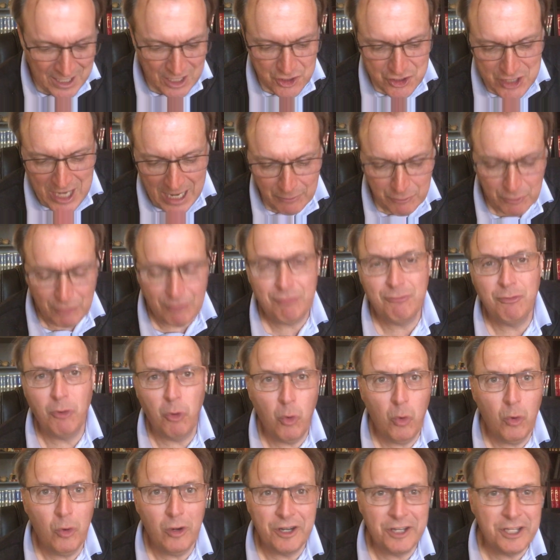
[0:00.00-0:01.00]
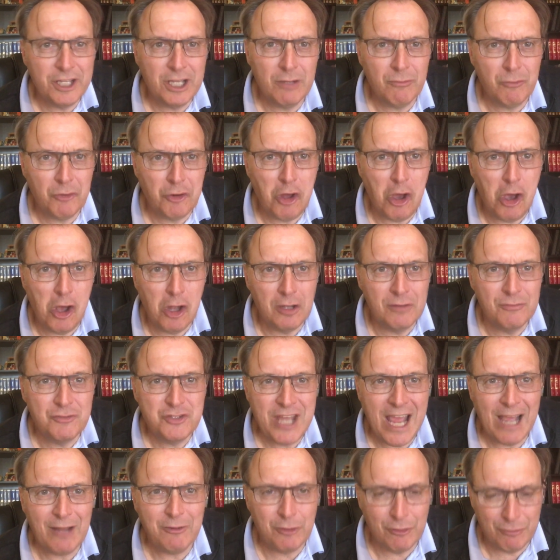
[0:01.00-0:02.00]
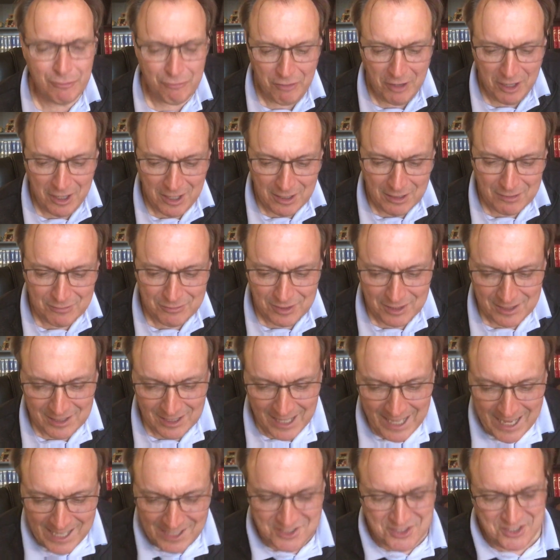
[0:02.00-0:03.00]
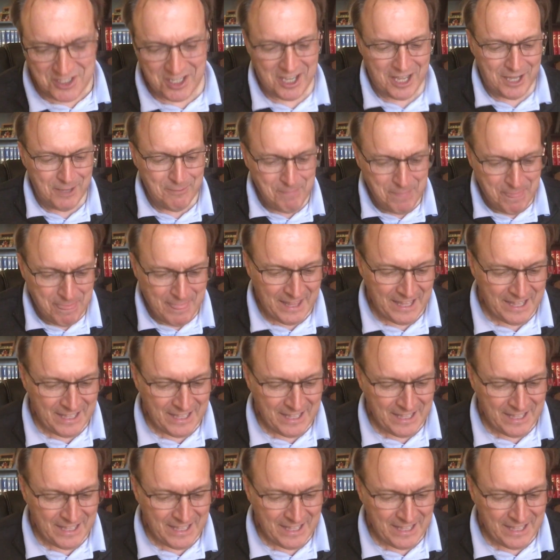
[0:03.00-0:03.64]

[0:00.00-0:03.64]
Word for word: chapter 4 and covered all of chapter 5 last time.